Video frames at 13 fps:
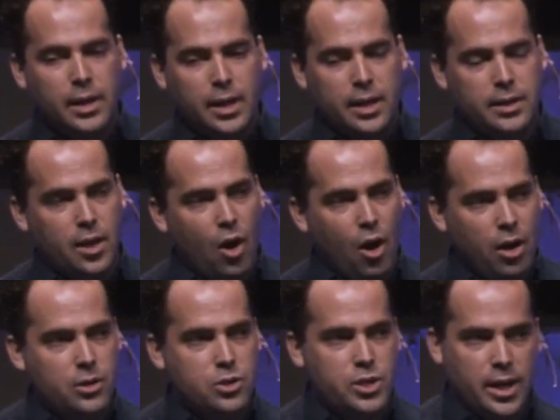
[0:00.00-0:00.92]
and the
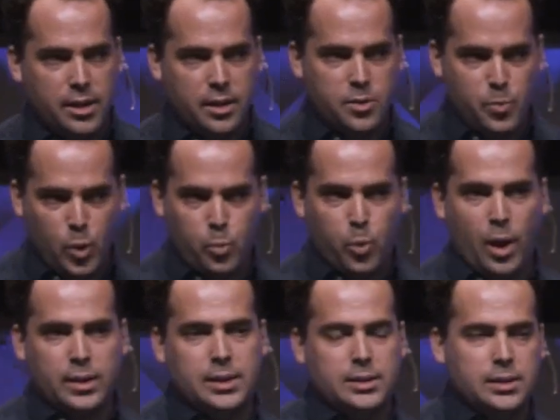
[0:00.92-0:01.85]
on chain dispute
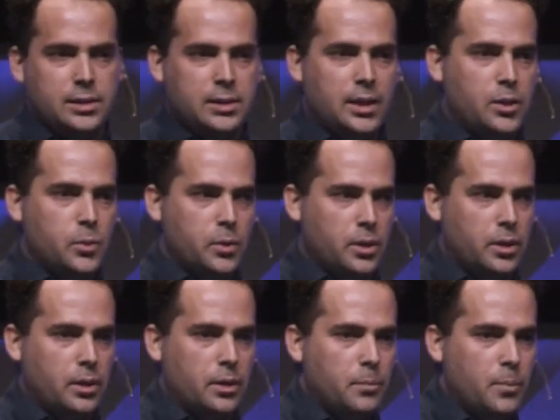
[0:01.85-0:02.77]
processes need to
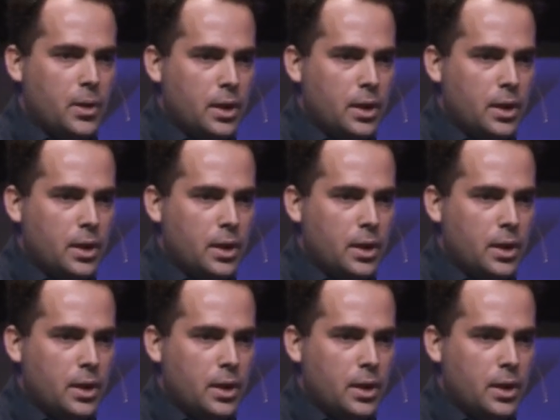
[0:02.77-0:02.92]
occur,